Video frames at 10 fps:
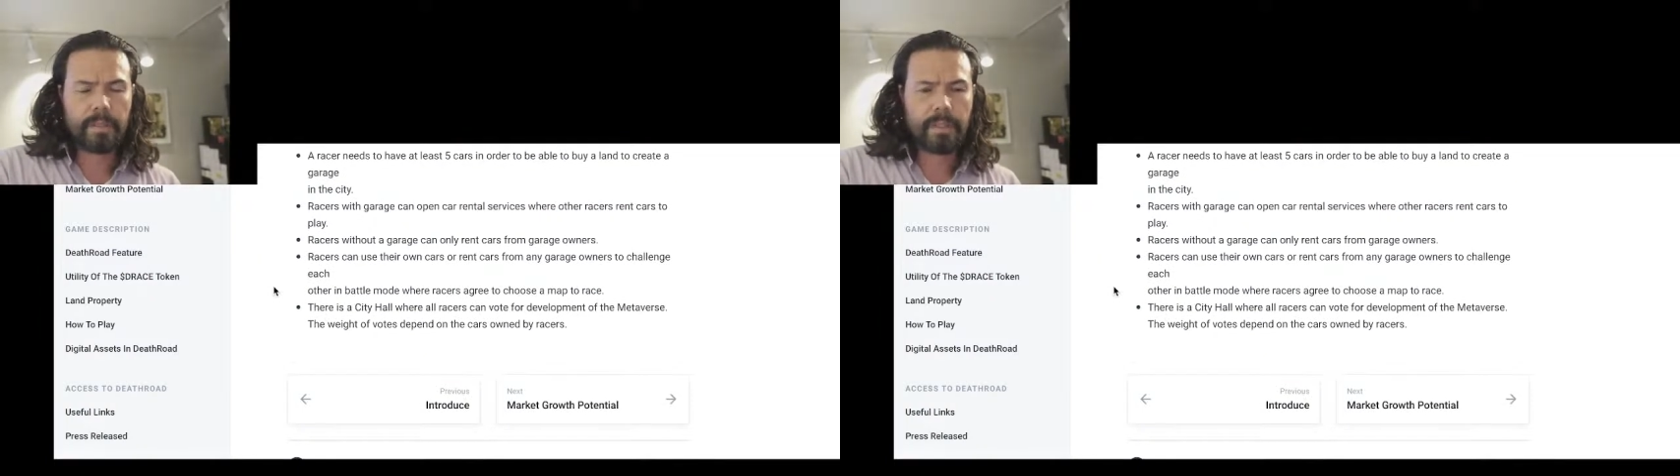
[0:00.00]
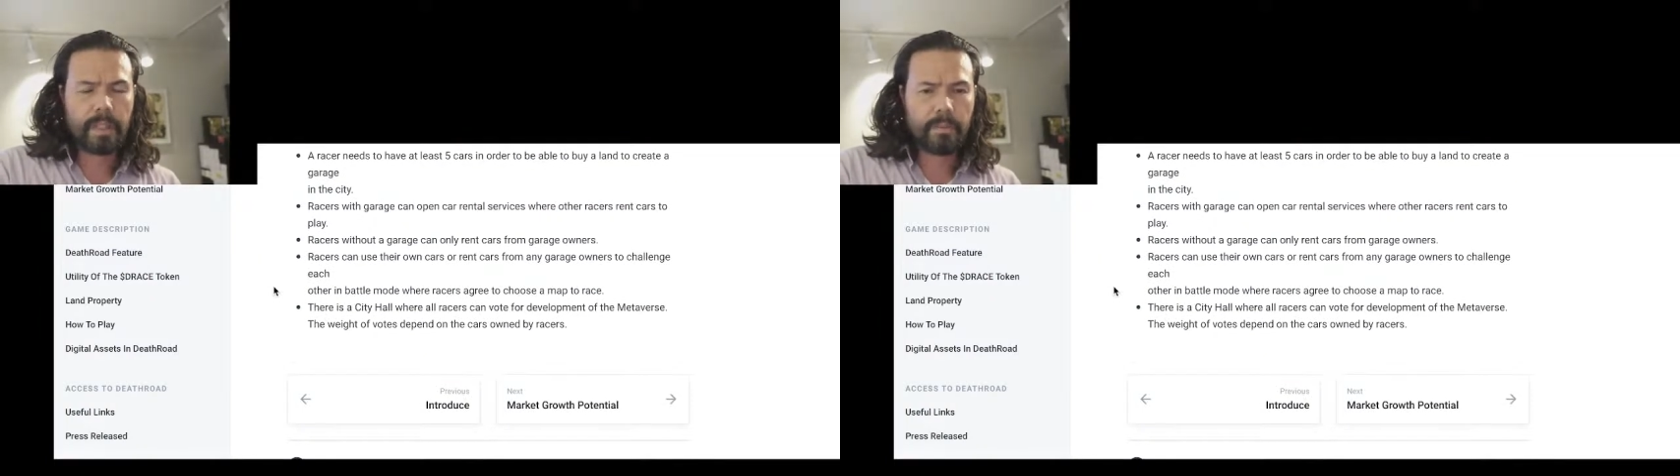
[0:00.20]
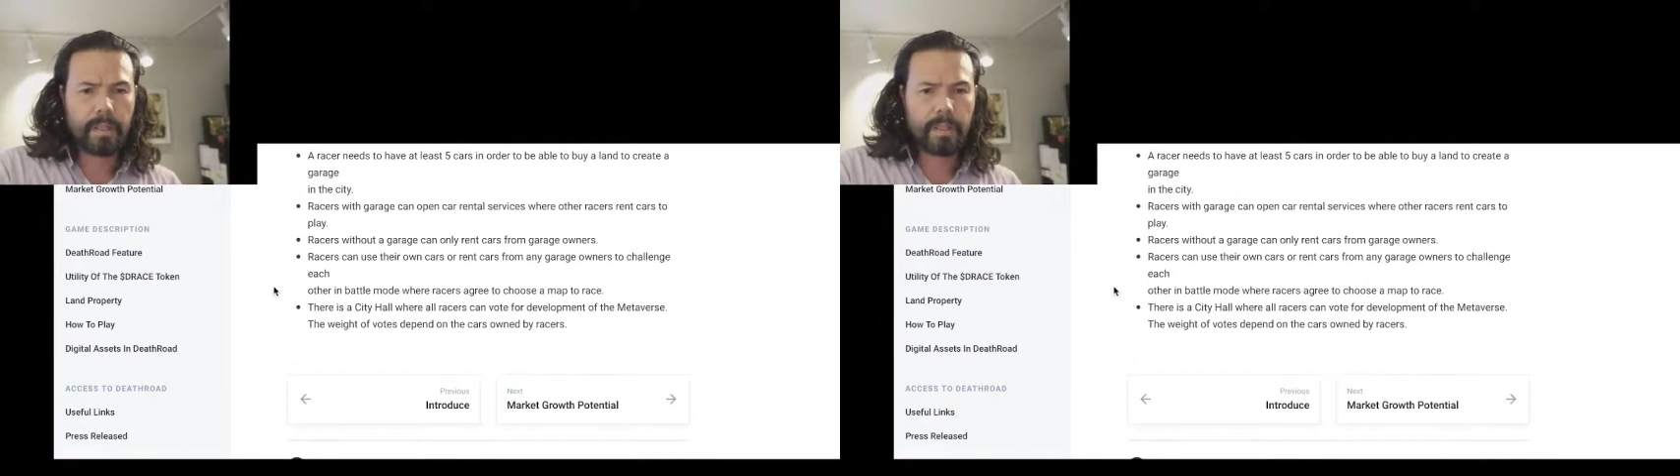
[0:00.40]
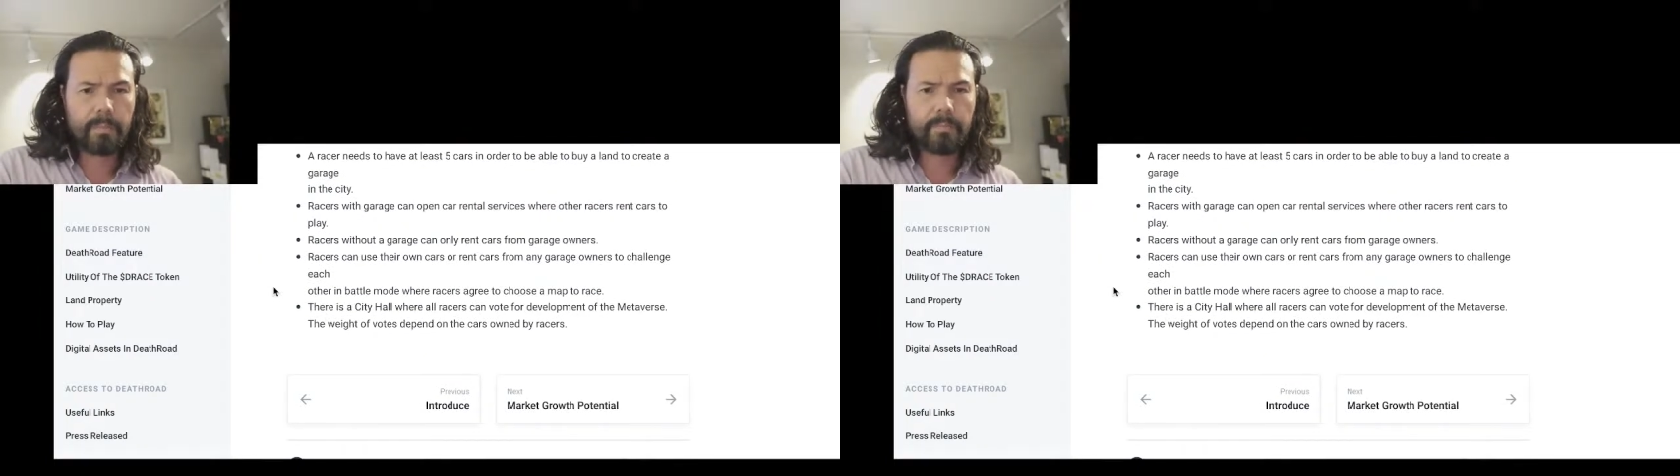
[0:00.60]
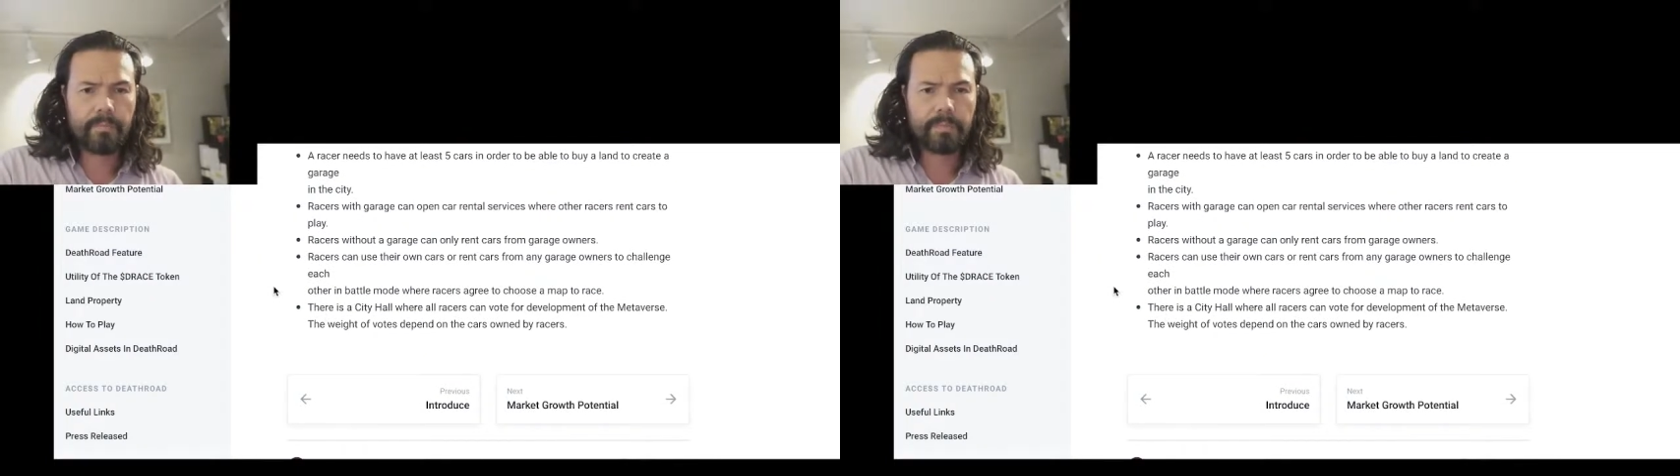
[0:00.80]

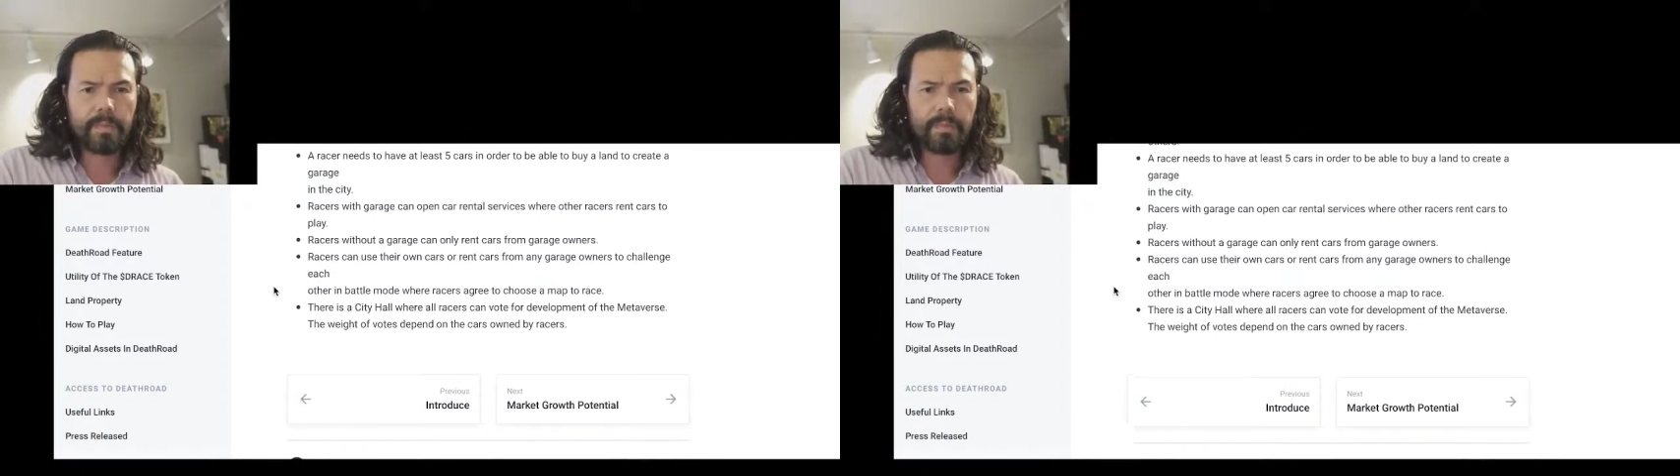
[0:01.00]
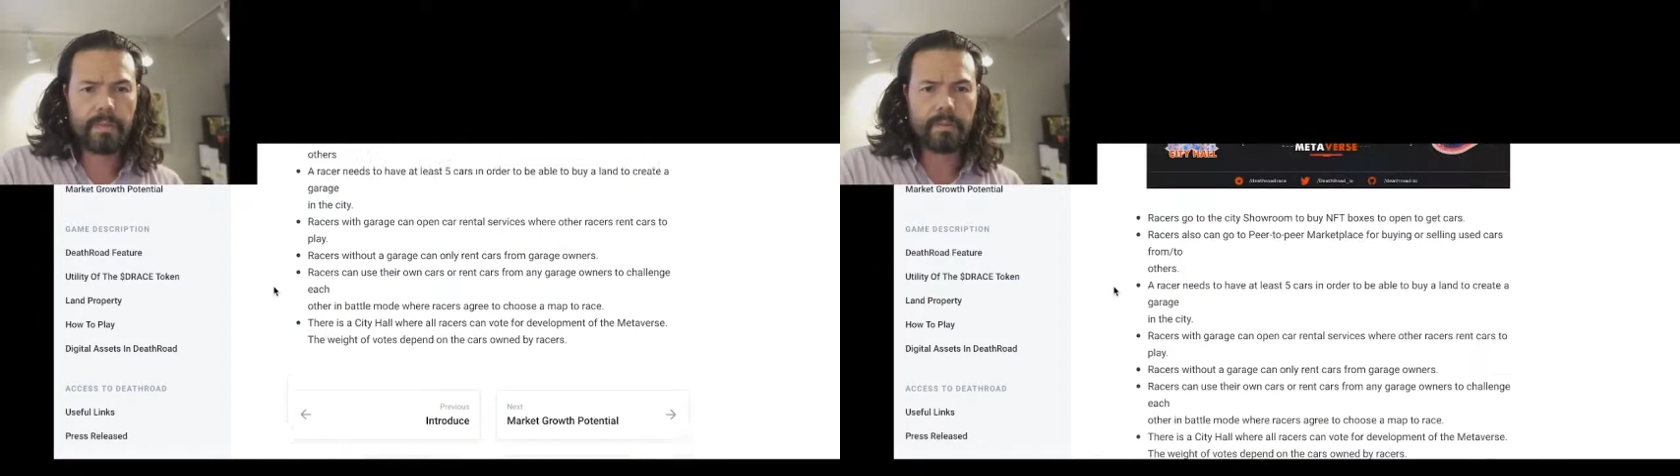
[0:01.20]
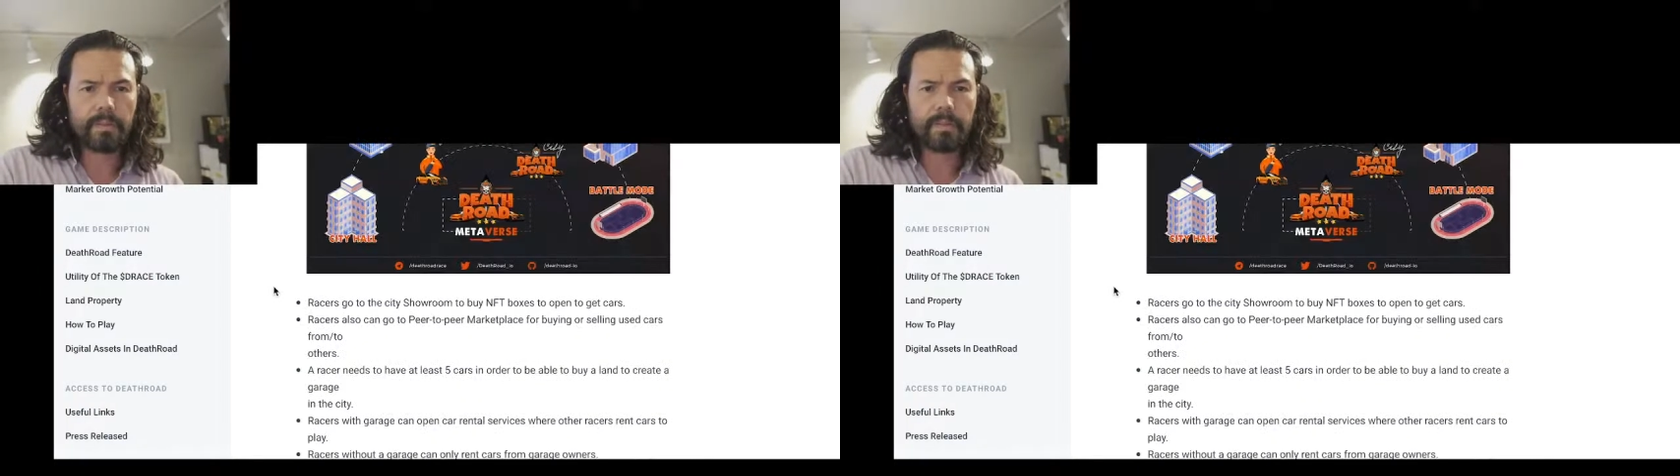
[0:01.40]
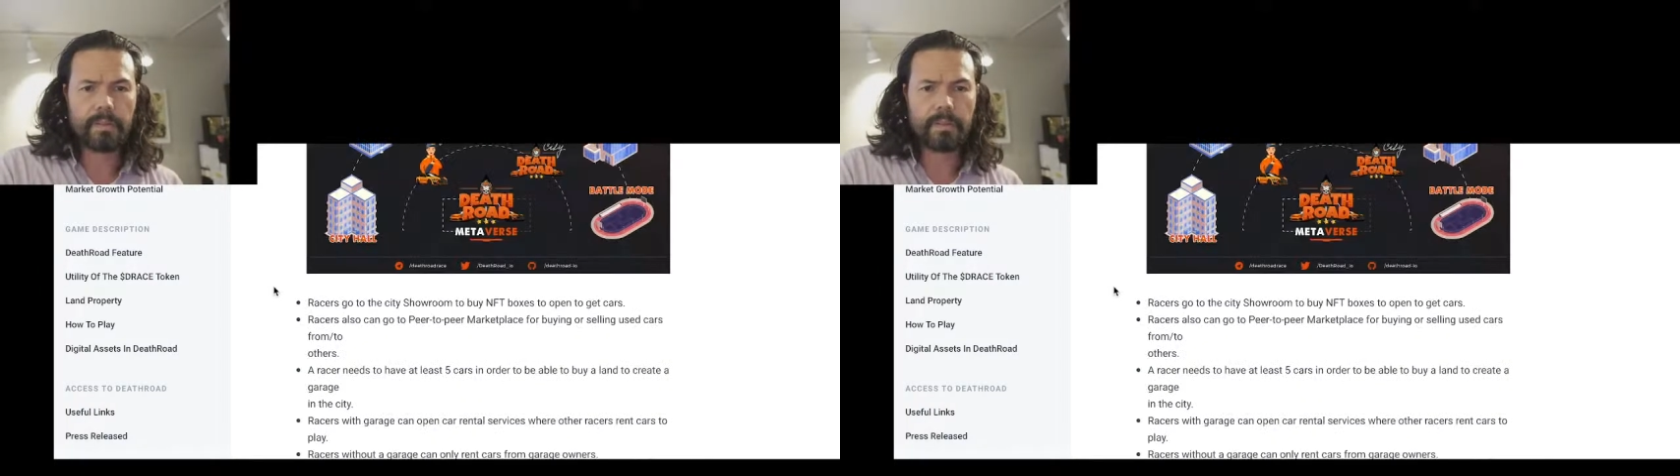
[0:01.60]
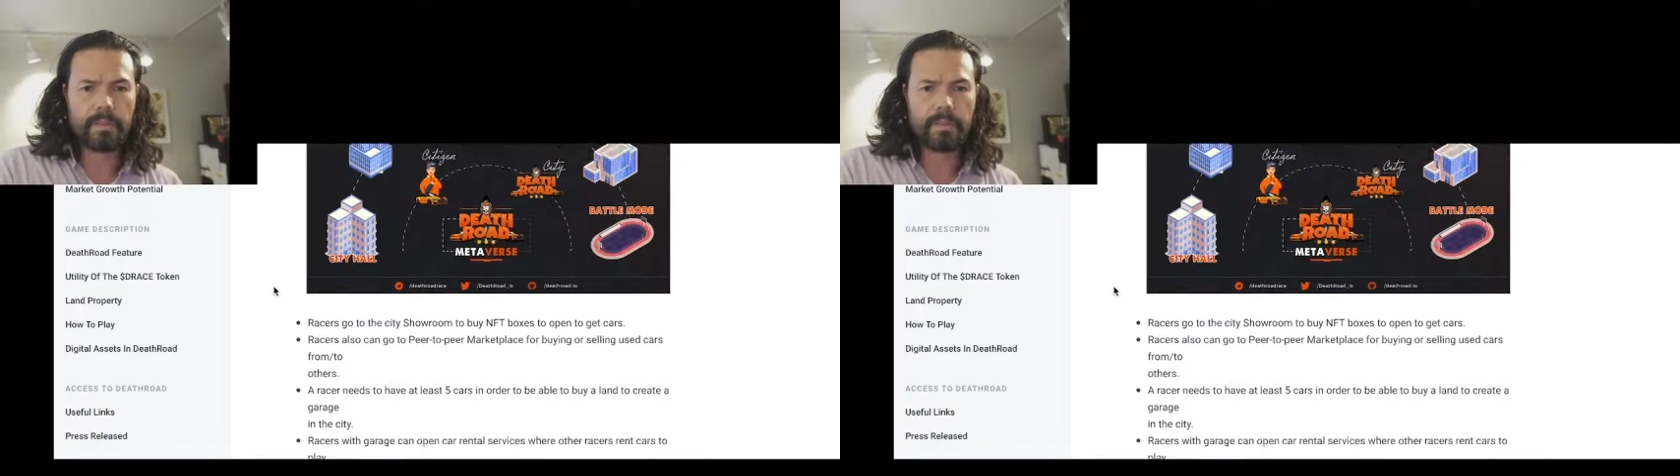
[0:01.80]
Telegram. This